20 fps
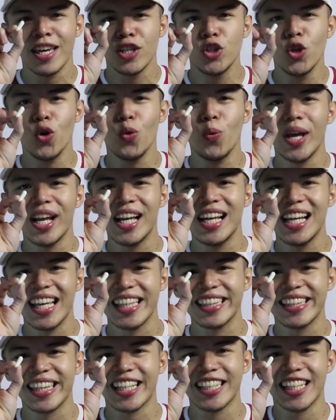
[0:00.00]
You will
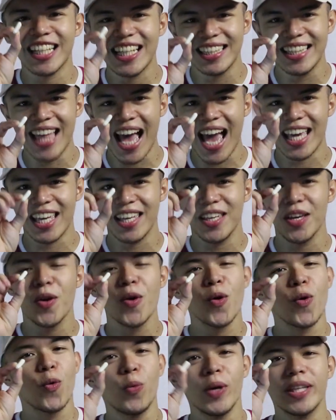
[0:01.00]
literally die
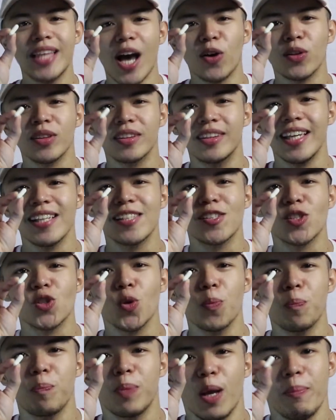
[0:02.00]
without this
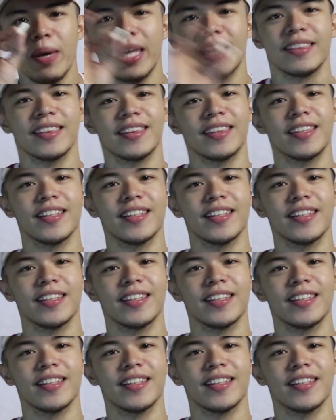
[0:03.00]
supplement.